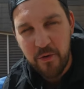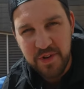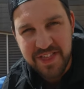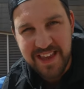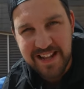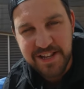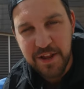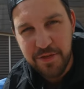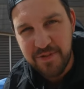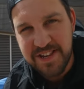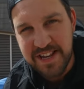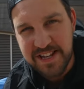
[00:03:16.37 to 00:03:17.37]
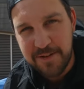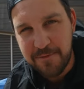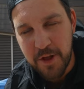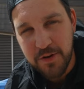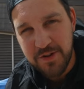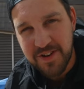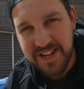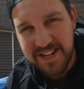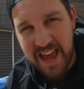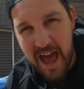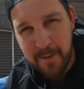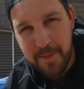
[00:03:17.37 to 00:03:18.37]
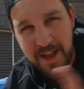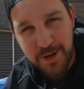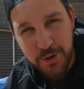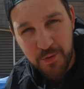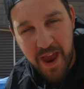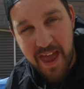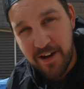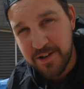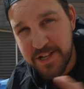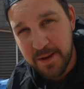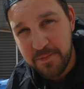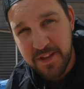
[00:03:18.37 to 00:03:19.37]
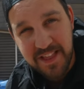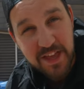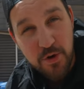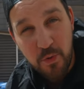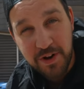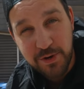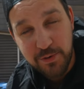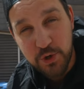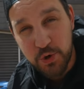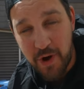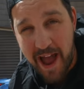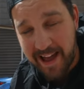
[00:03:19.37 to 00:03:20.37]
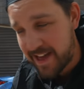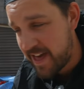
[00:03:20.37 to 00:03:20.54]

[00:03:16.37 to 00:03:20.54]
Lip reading: With the Insta 360 Flow, you can tap and drag on something that you want to track.